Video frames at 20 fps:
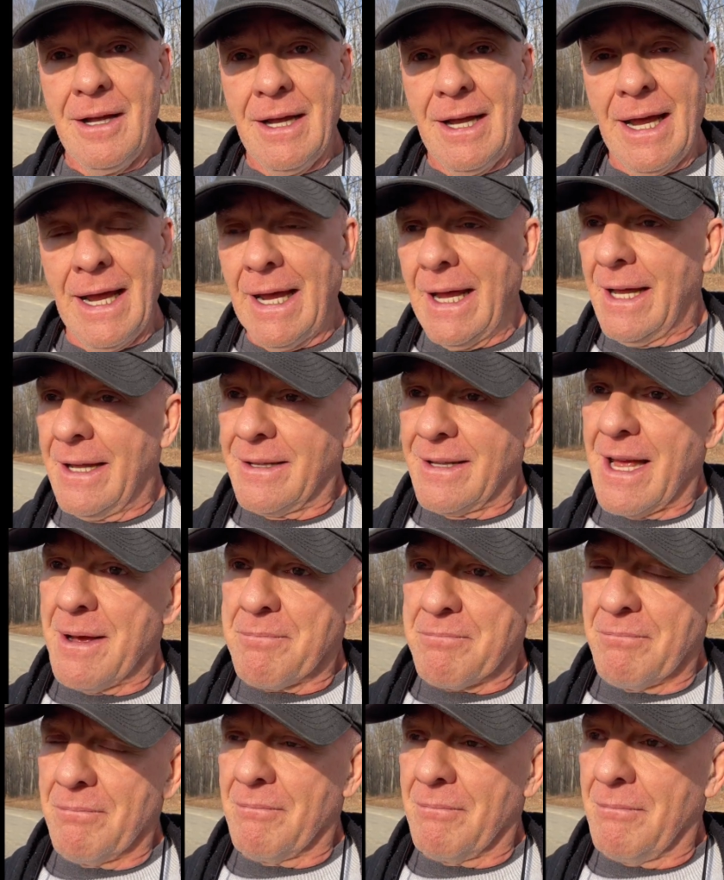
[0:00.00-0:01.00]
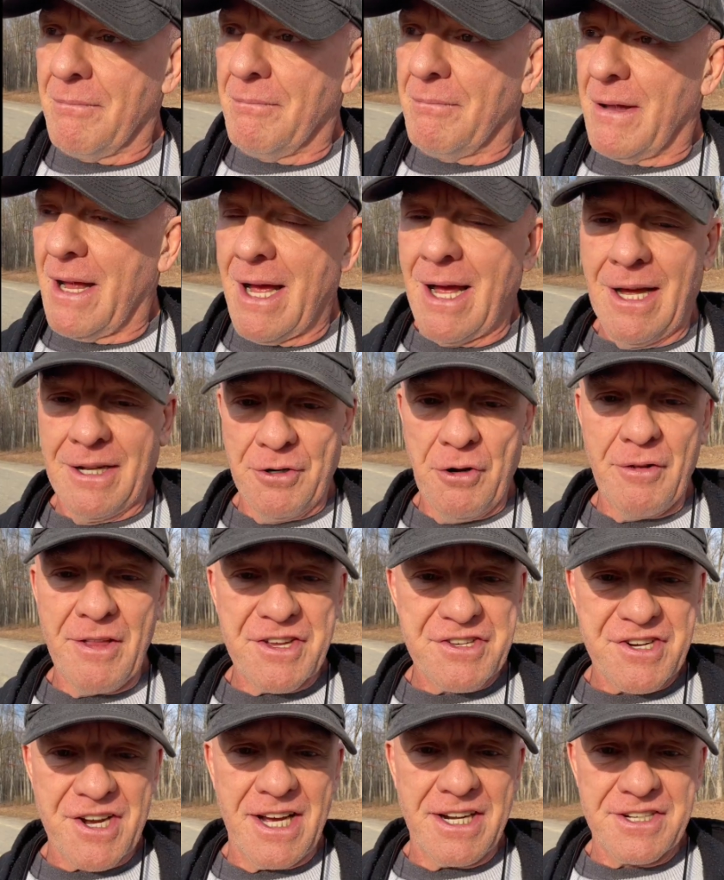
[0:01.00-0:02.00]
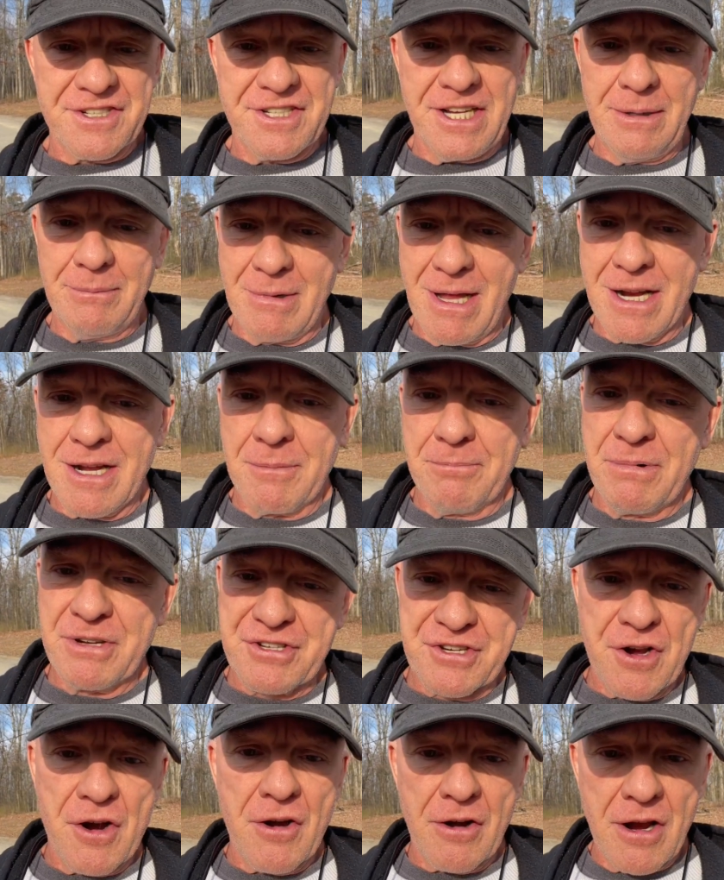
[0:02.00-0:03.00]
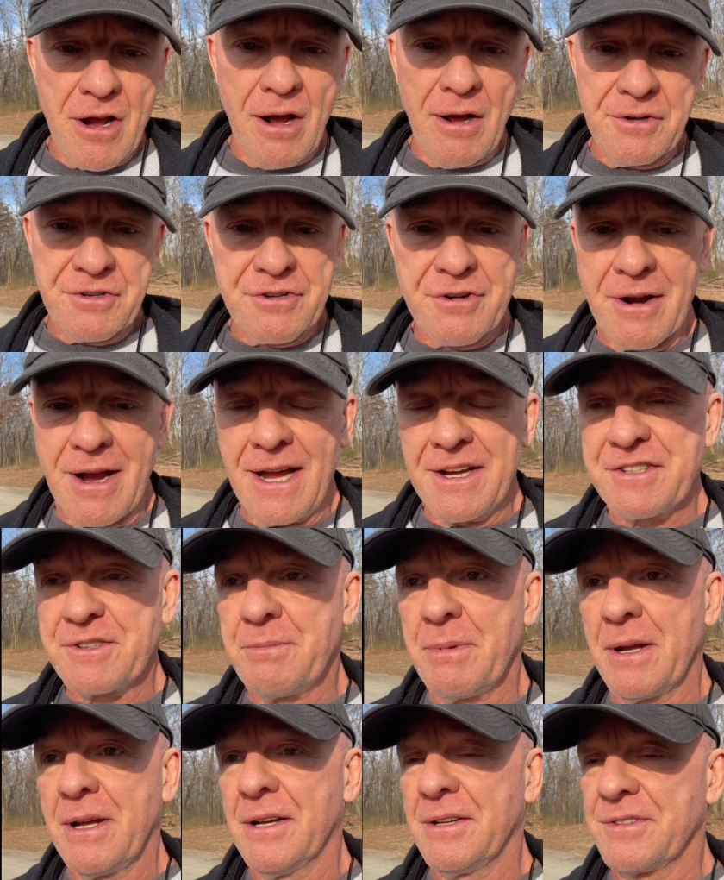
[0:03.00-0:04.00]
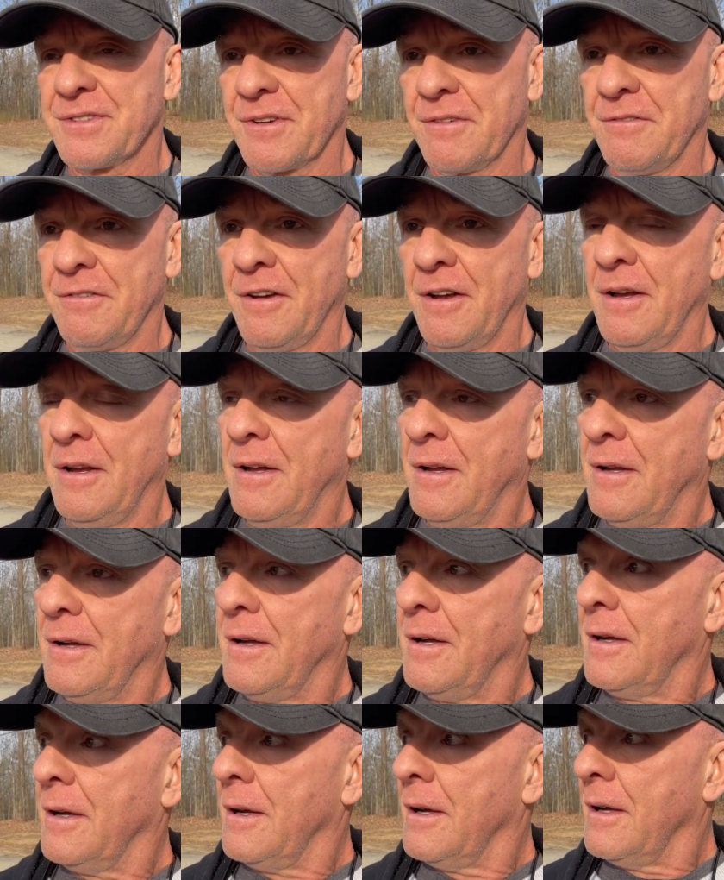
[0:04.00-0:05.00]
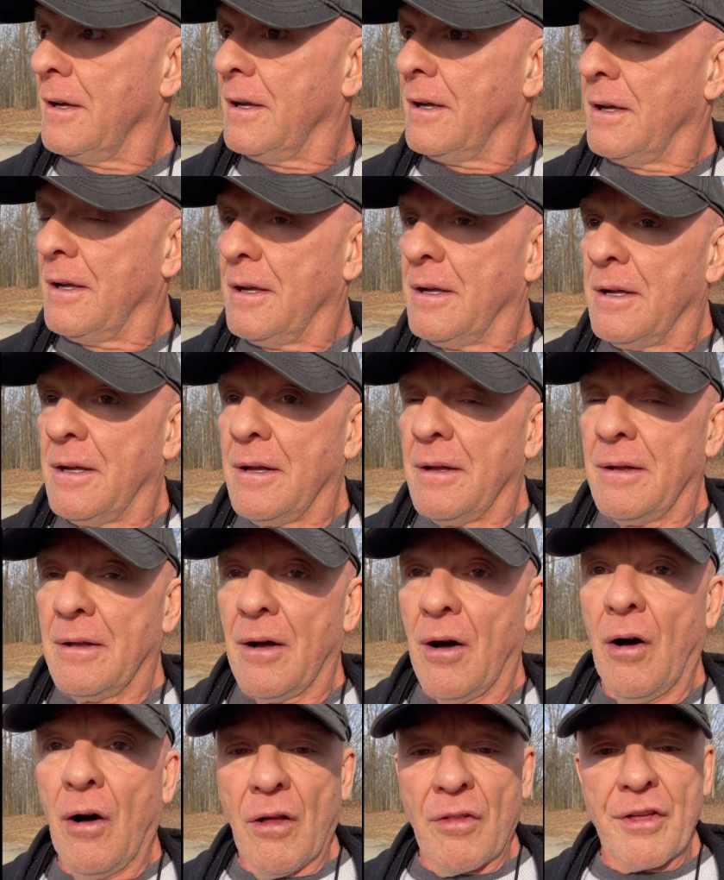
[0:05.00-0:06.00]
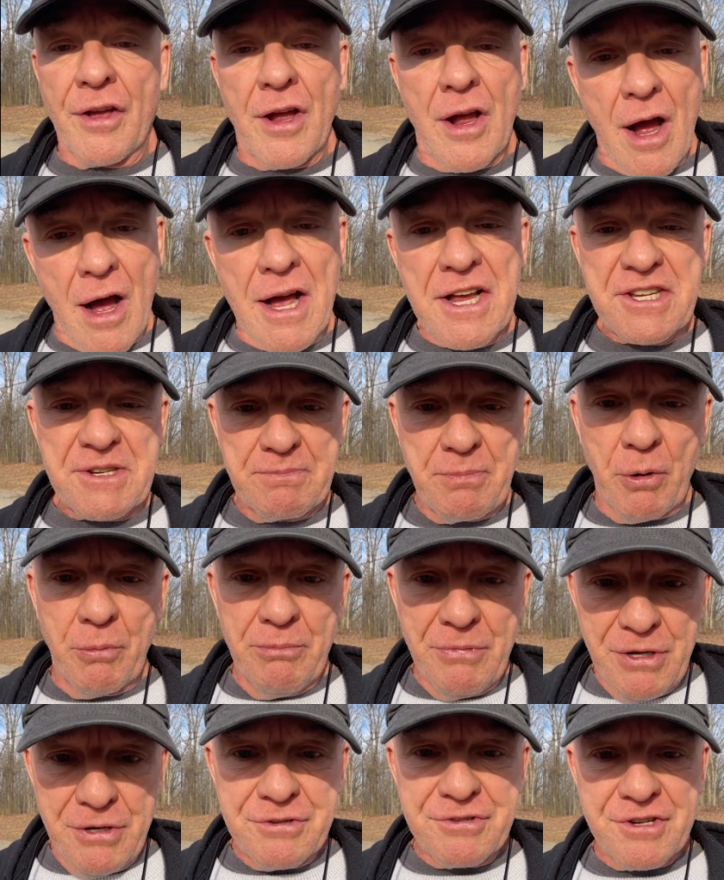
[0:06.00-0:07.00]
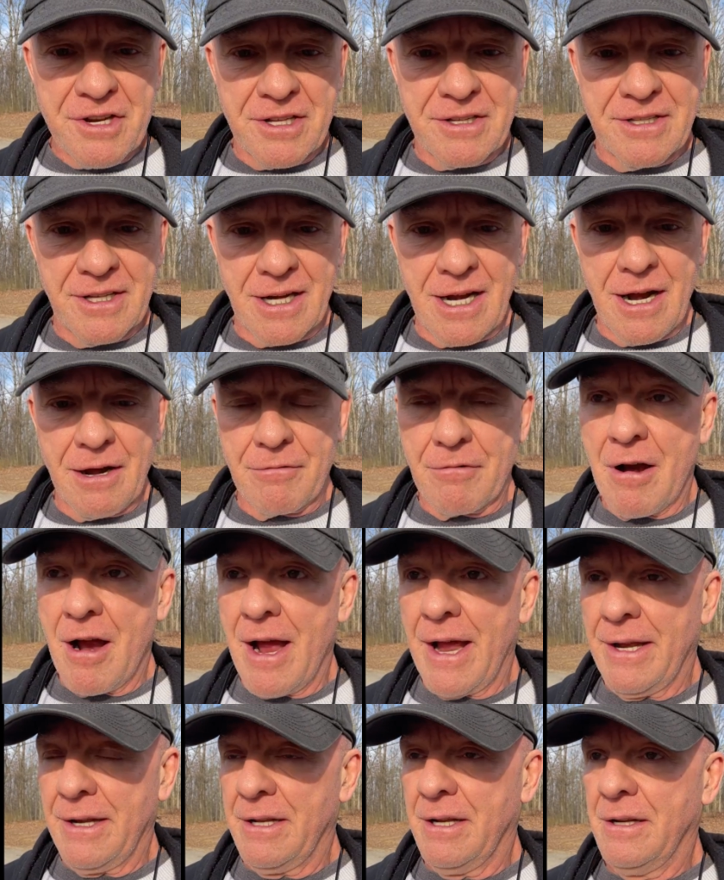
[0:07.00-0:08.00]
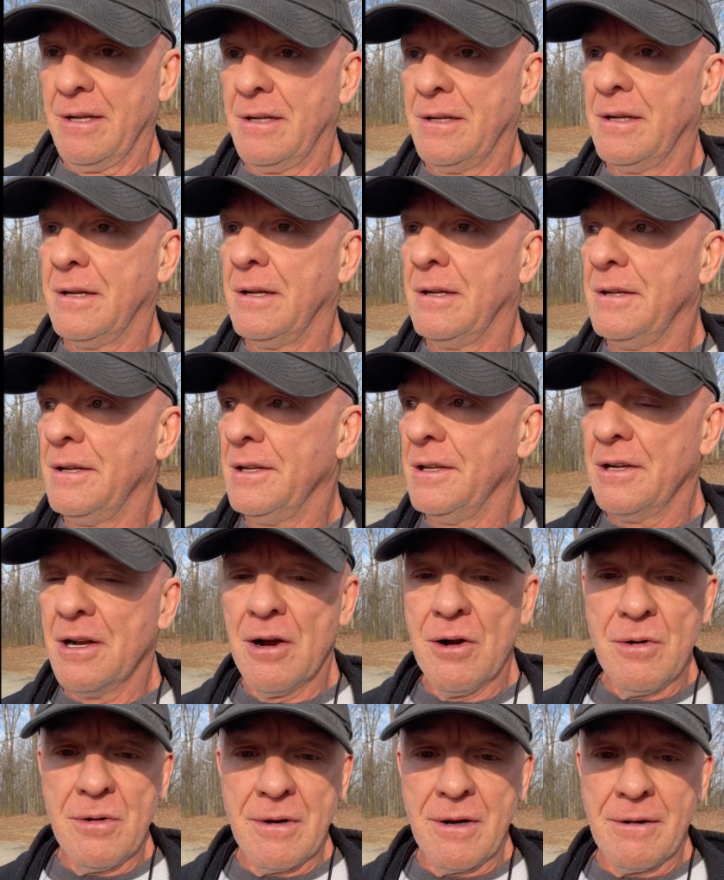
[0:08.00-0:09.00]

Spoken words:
And I know that's got to seem like a bizarre contrast because of all the gospel music that I write, you know?